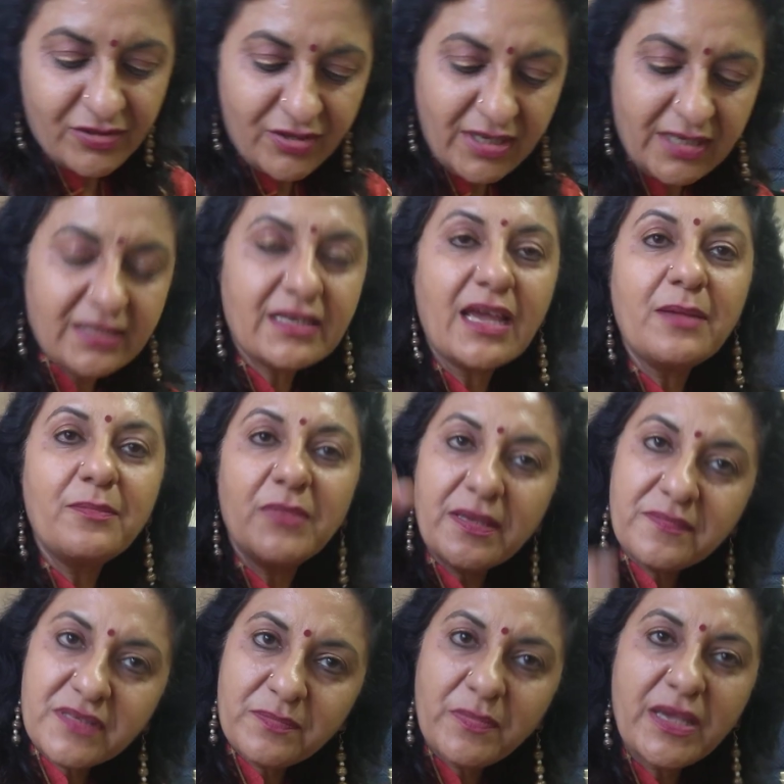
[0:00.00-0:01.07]
three
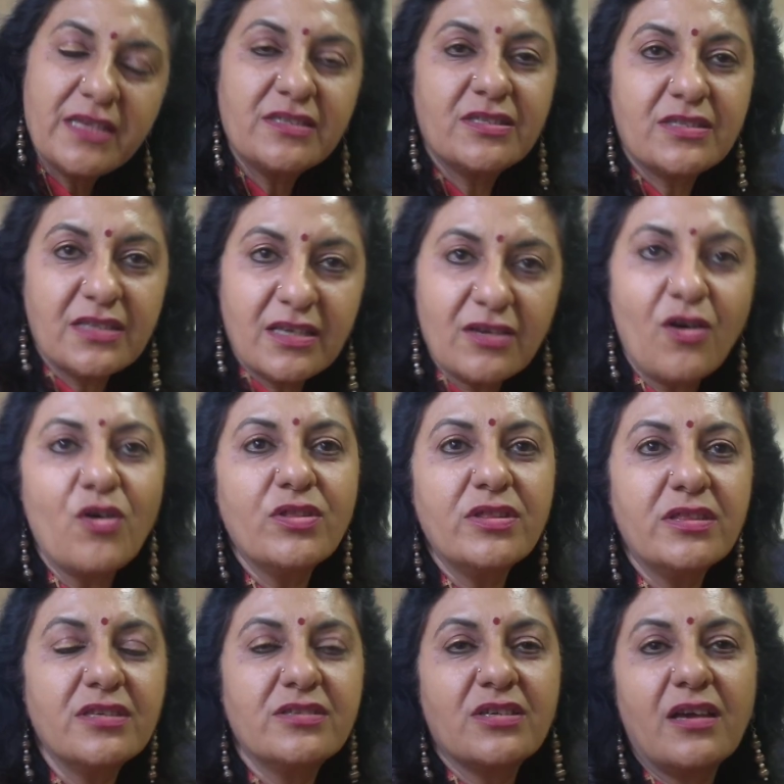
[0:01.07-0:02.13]
timelines based
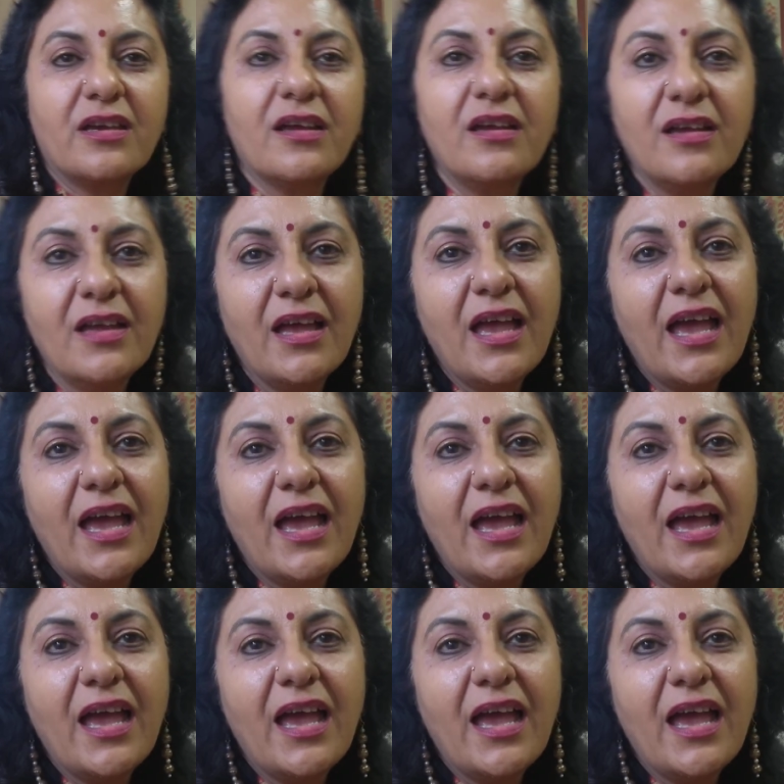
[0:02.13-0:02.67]
on Tijara.